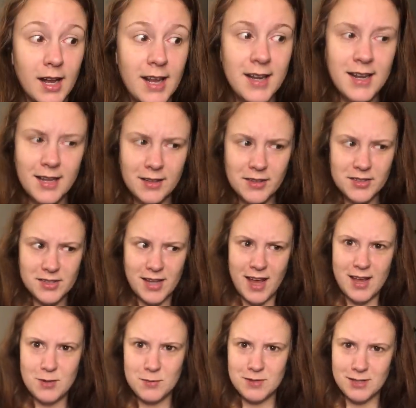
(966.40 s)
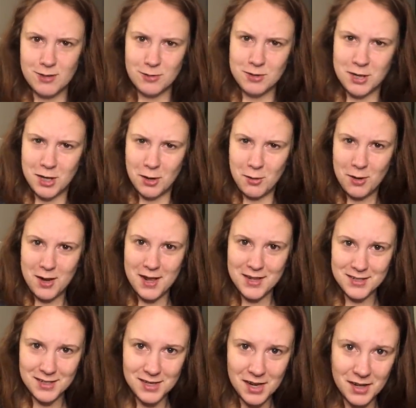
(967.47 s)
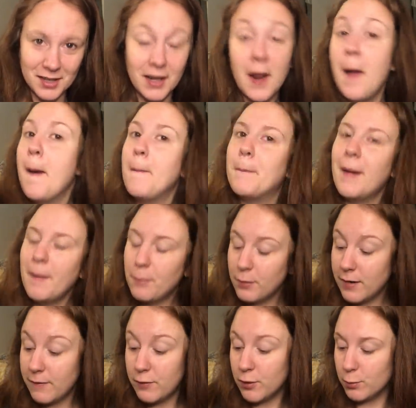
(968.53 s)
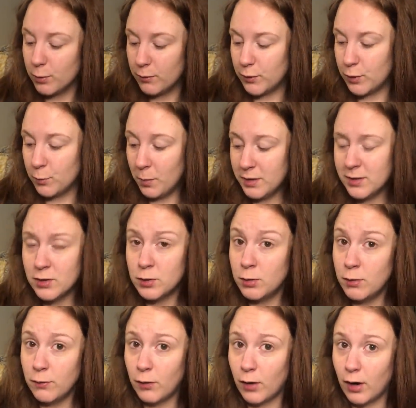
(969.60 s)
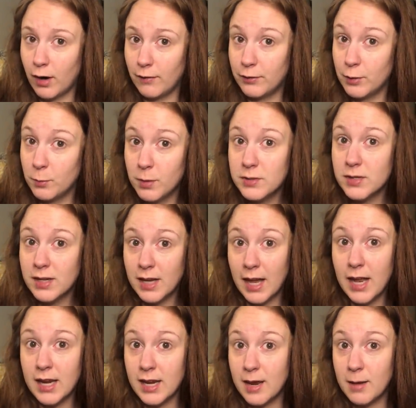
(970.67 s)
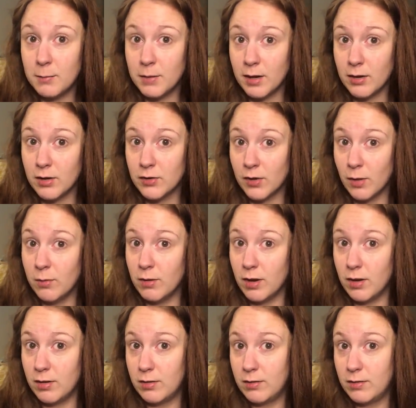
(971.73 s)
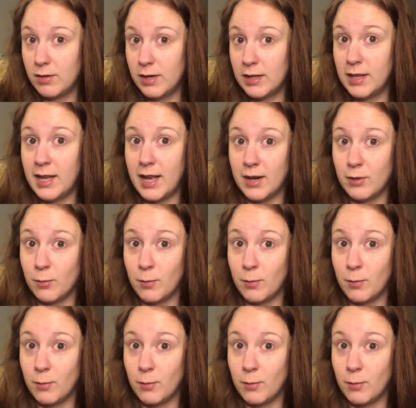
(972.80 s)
And Nicolas Cage was a little cutie as a youngin'. My preview review wasn't too far off. There was a kid named Arizona, and they had to